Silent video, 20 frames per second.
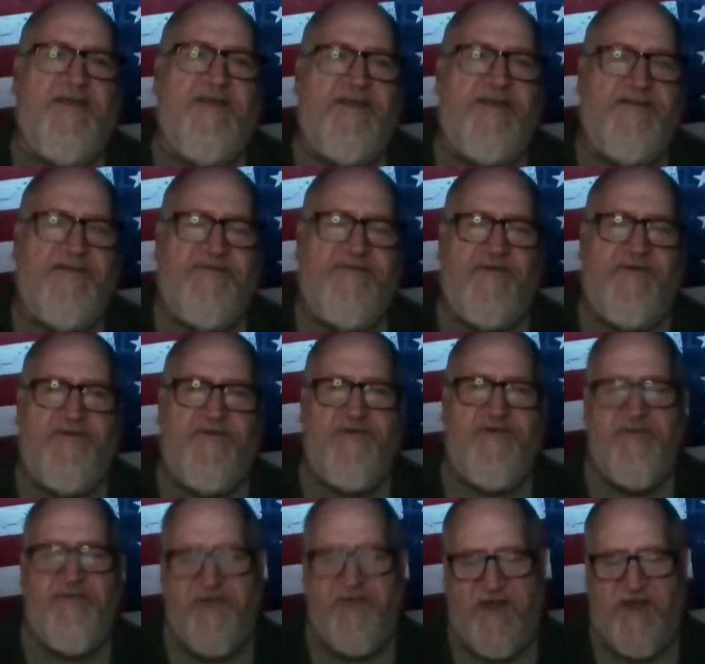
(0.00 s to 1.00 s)
So
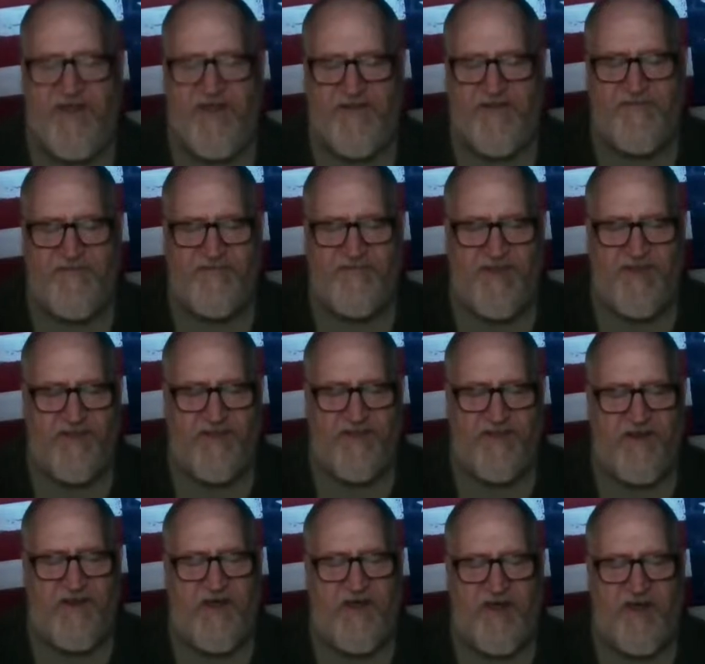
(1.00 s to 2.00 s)
you can't.
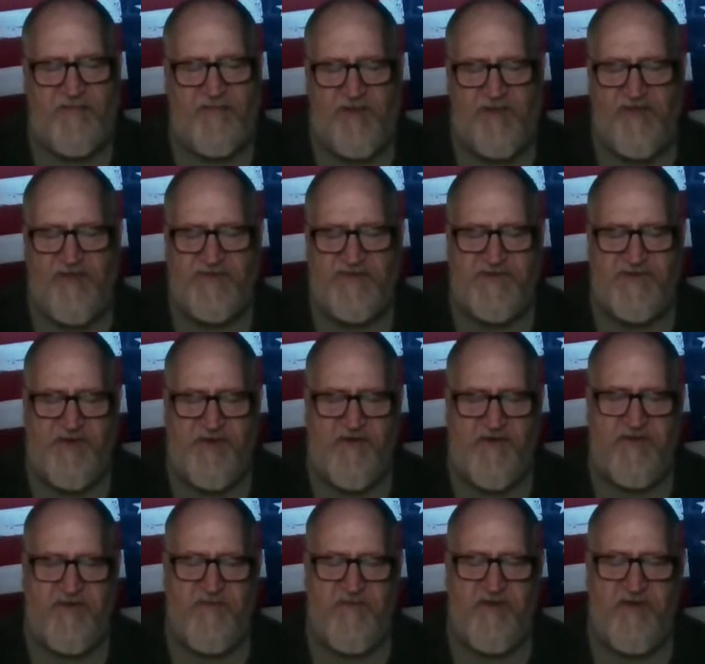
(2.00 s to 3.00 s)
That kind of blows his
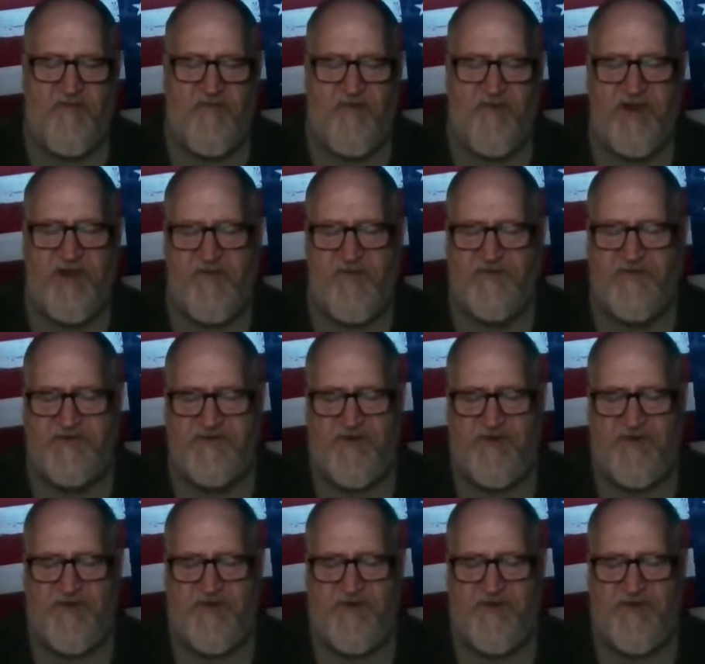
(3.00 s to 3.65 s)
argument of what he was